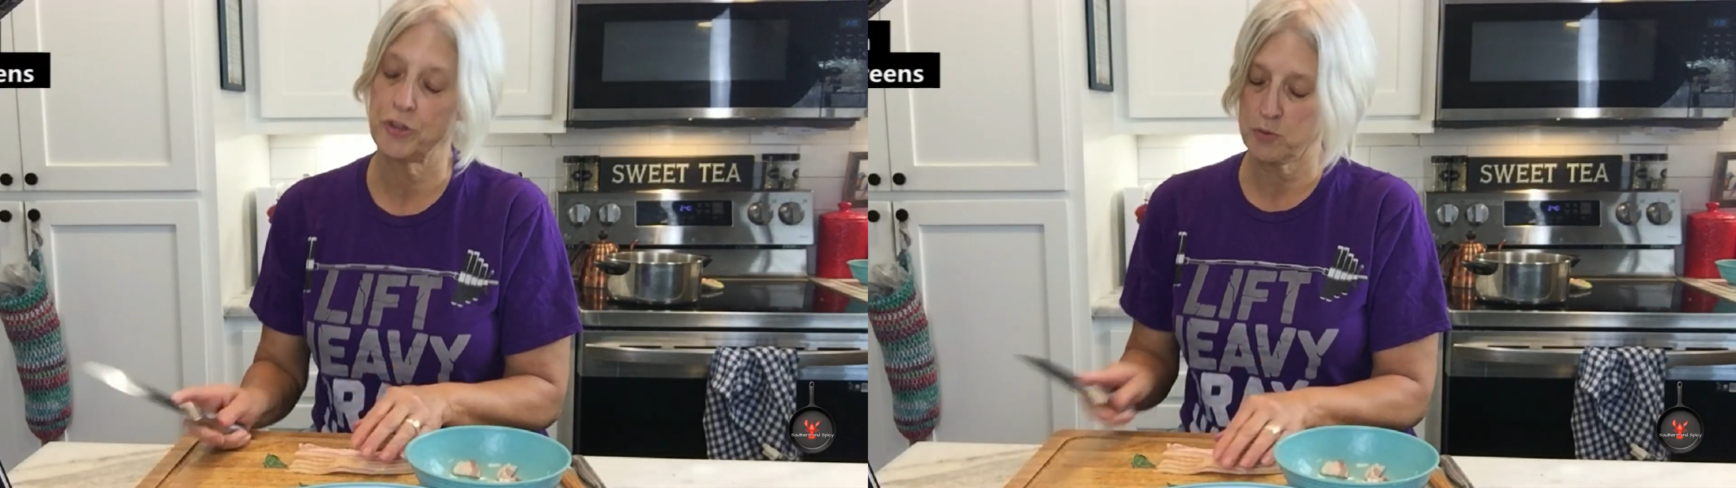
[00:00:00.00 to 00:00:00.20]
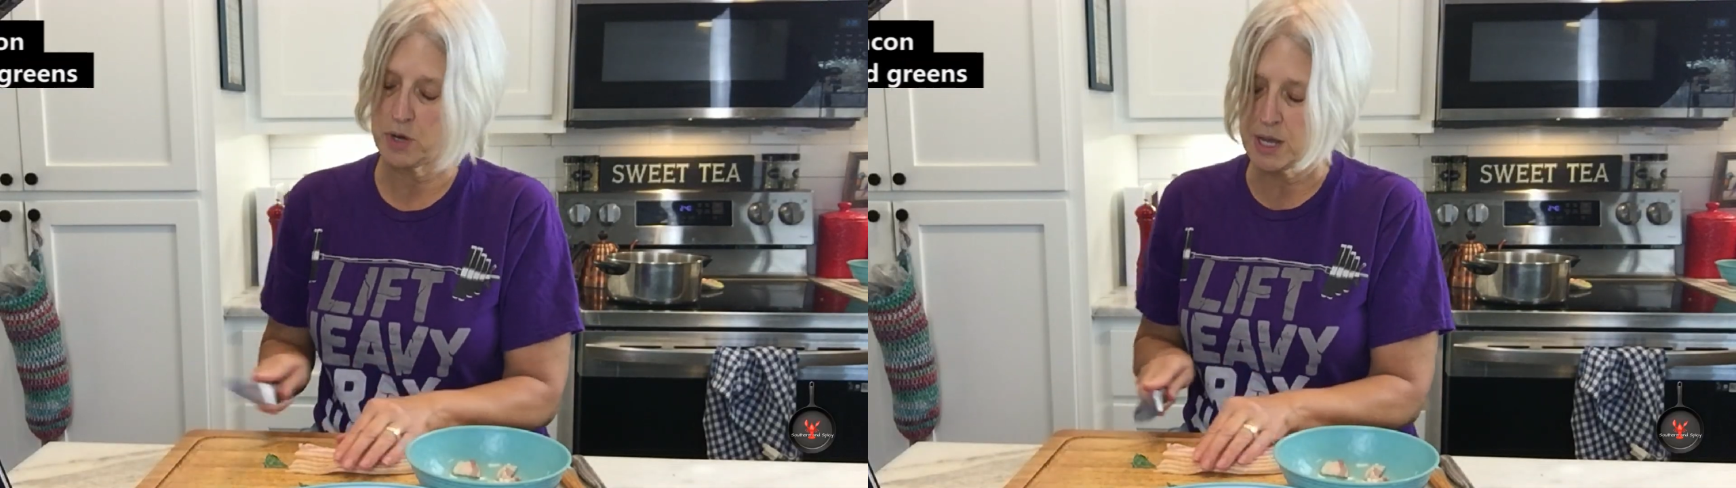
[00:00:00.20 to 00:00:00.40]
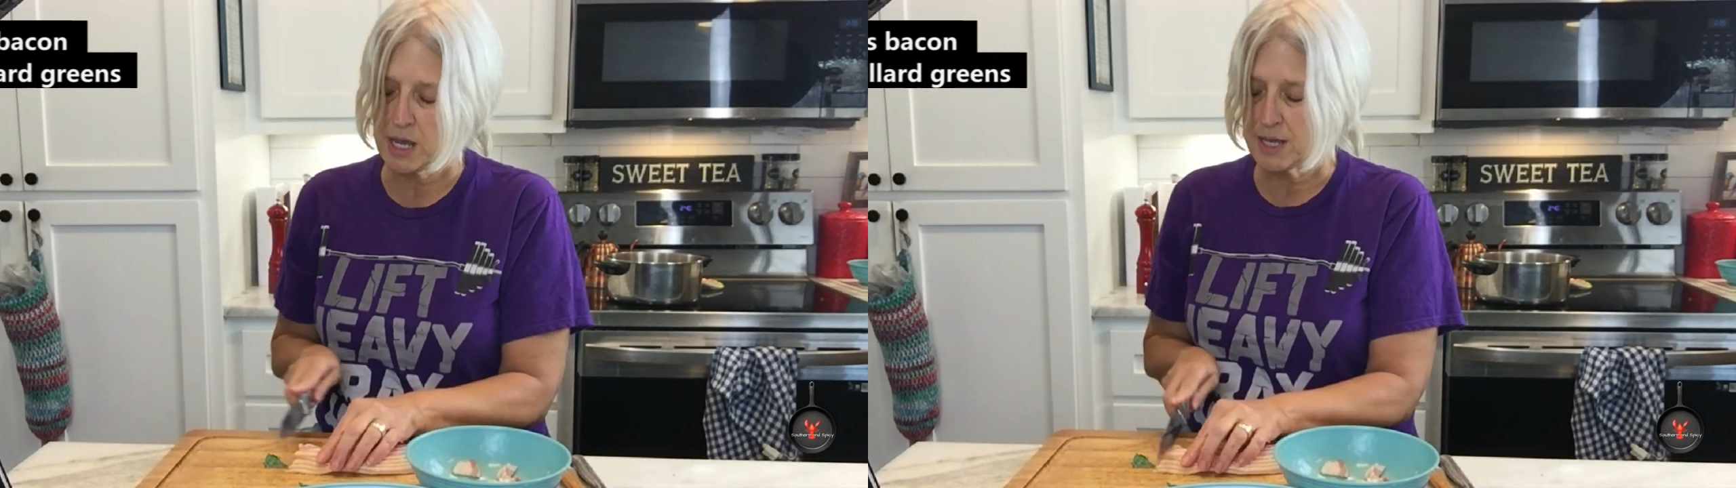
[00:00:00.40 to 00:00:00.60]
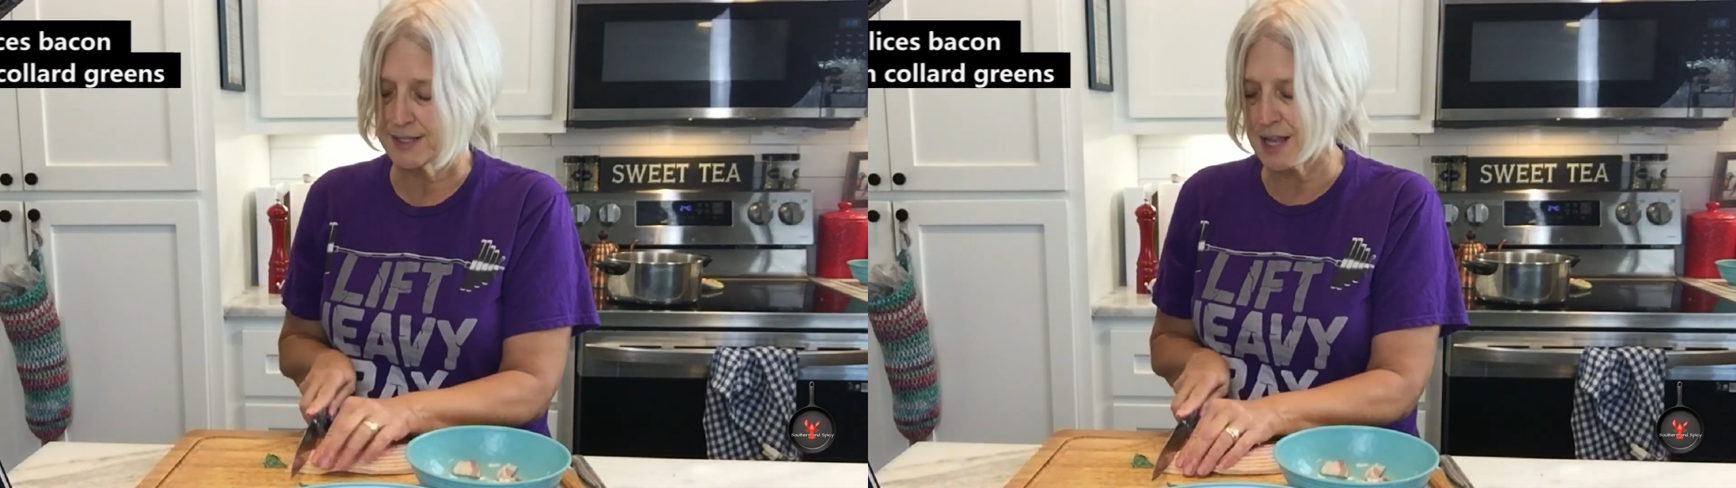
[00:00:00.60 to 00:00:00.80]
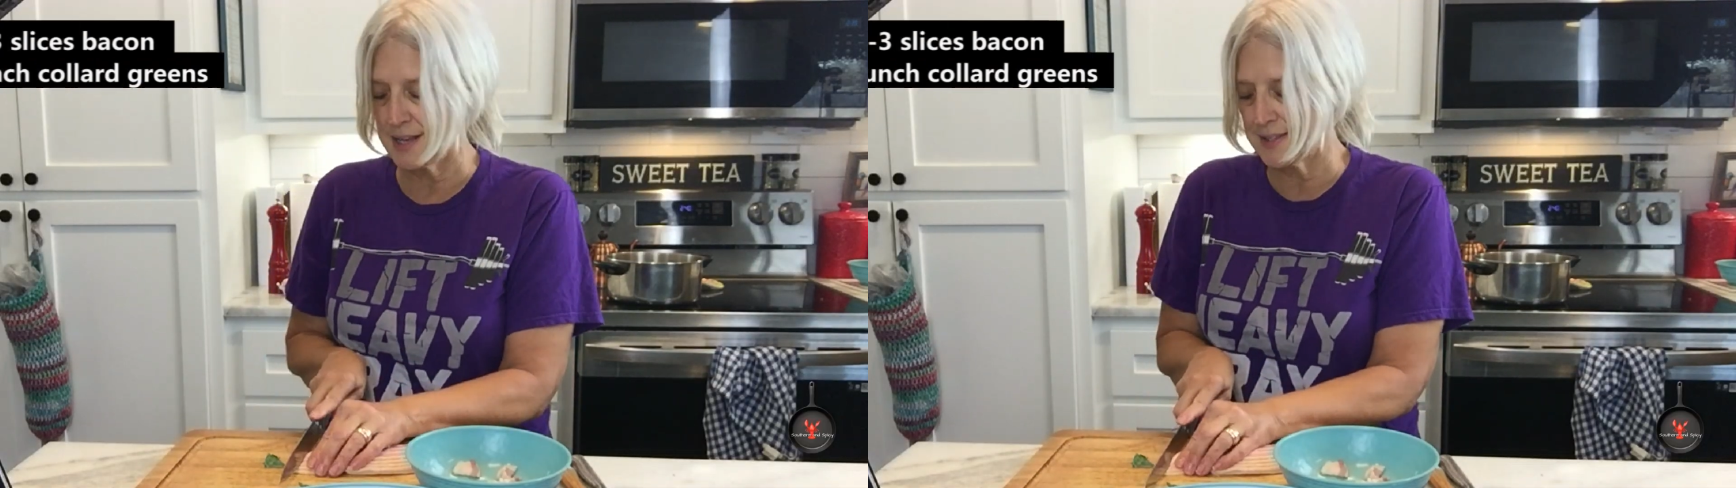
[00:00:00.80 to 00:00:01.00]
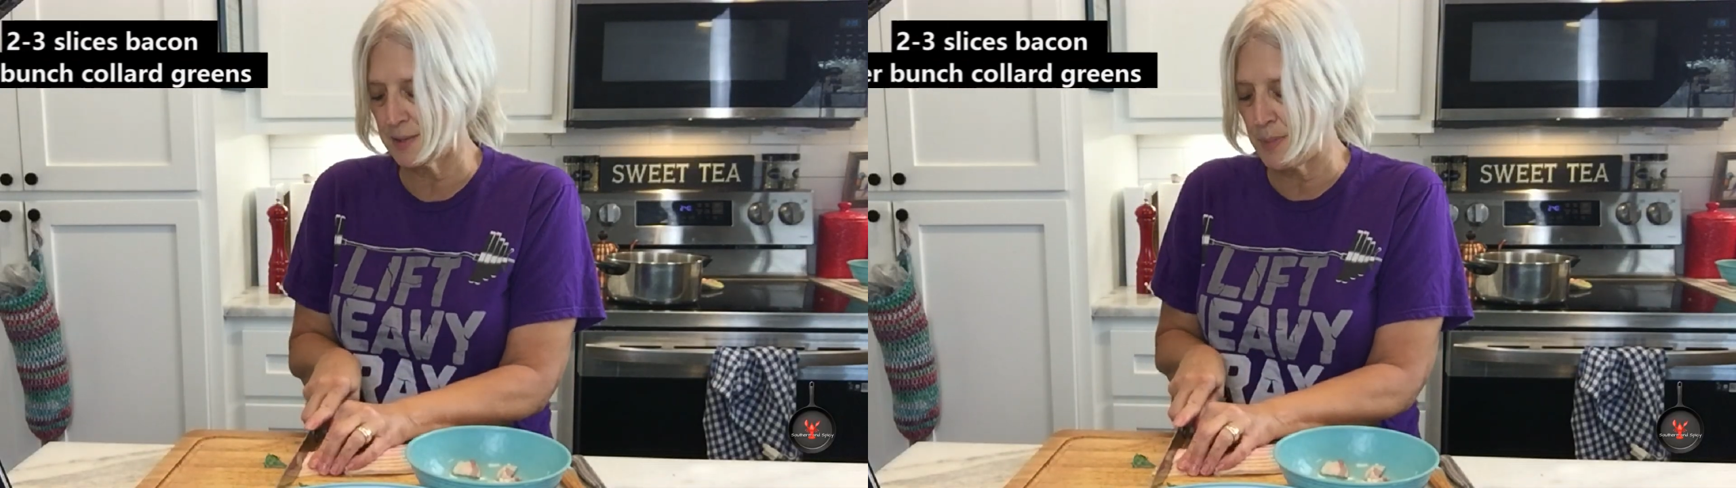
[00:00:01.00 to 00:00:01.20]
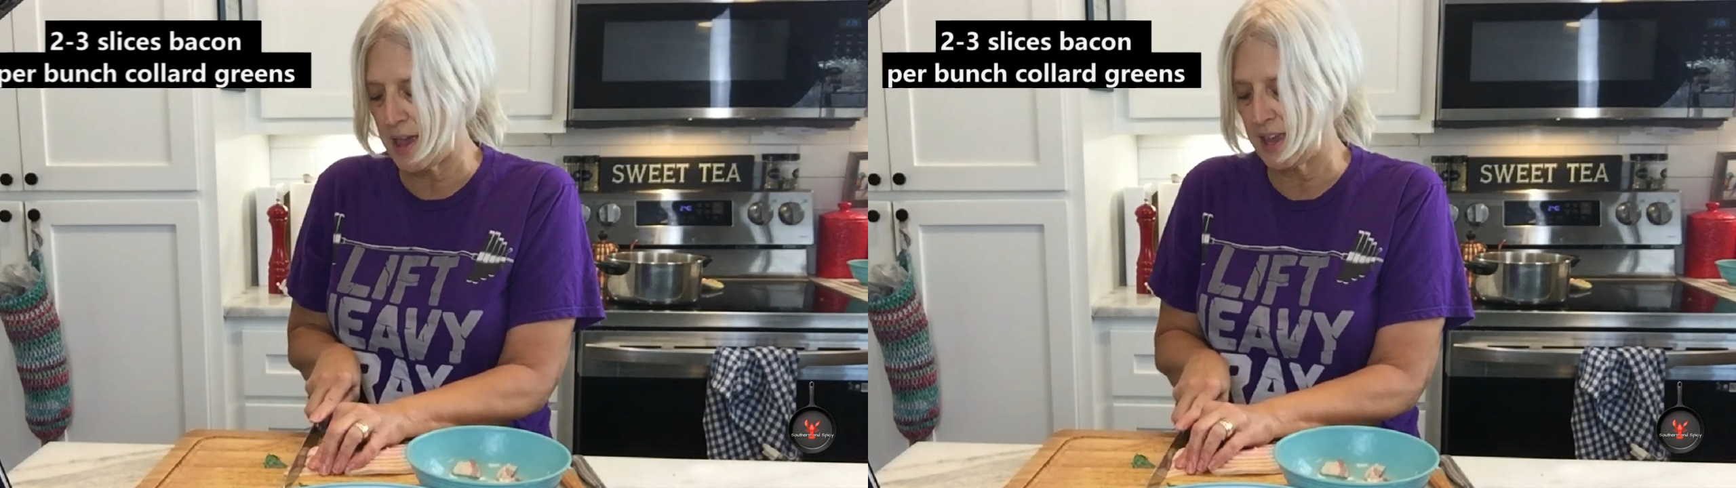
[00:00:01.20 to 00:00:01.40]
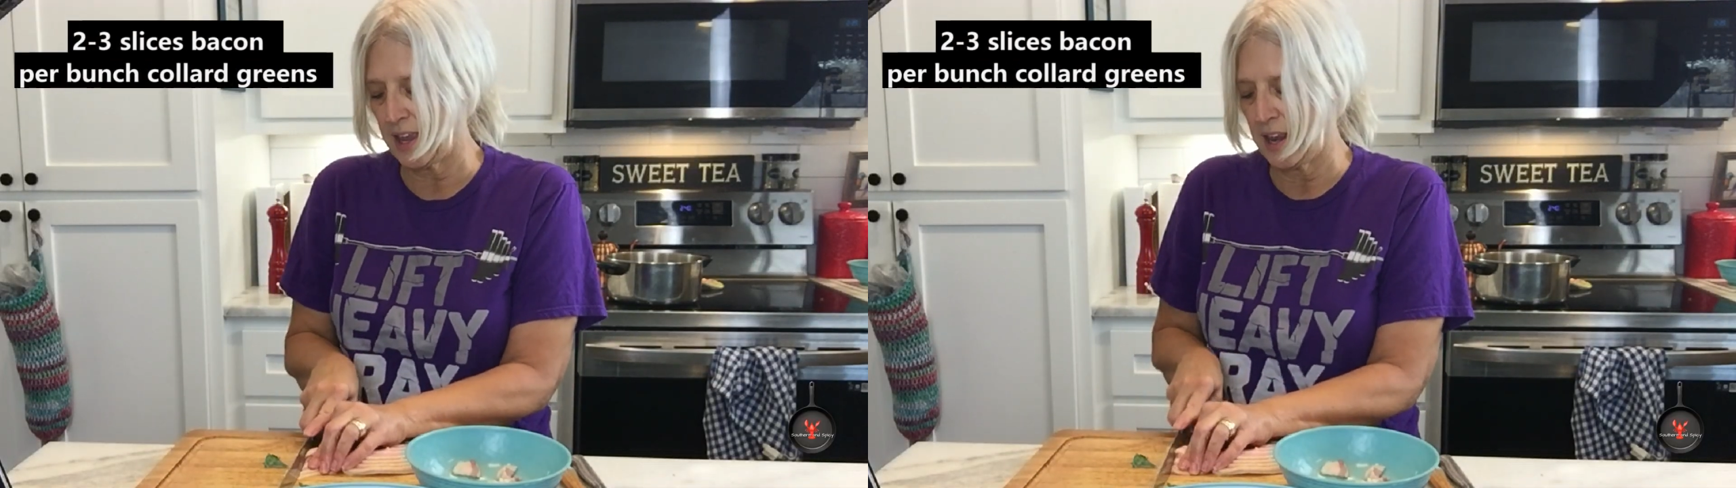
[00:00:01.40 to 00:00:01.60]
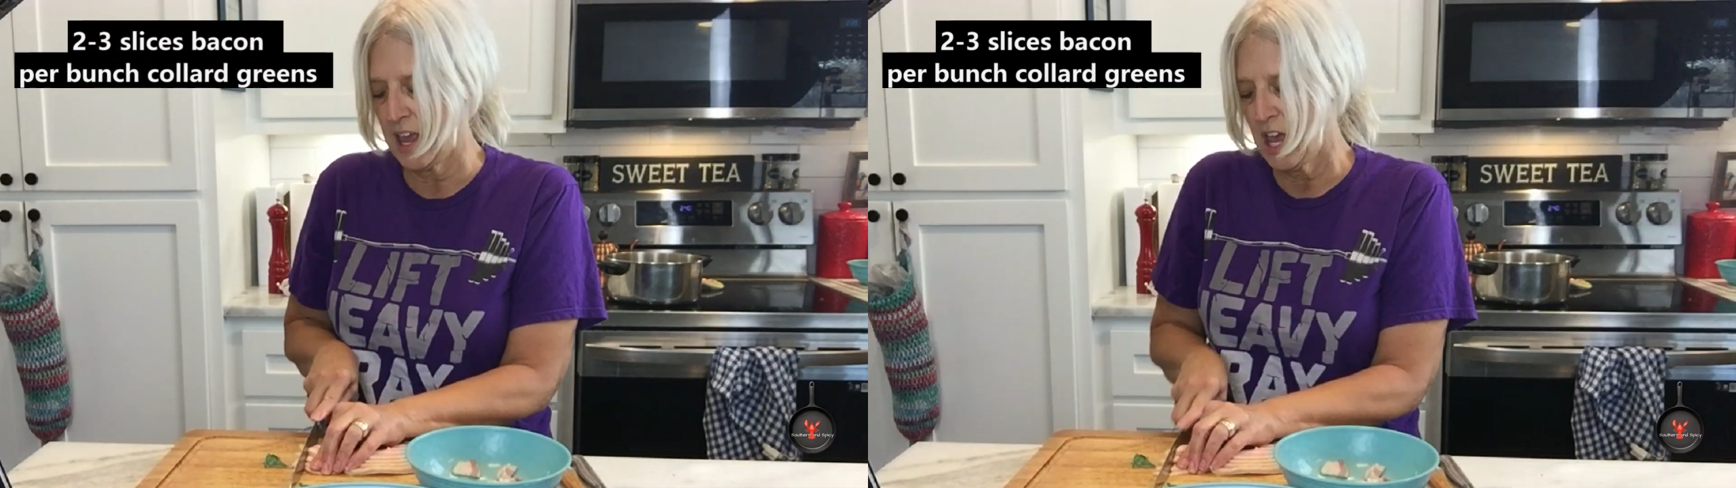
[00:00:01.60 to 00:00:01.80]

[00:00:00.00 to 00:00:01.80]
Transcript: 3 slices of bacon.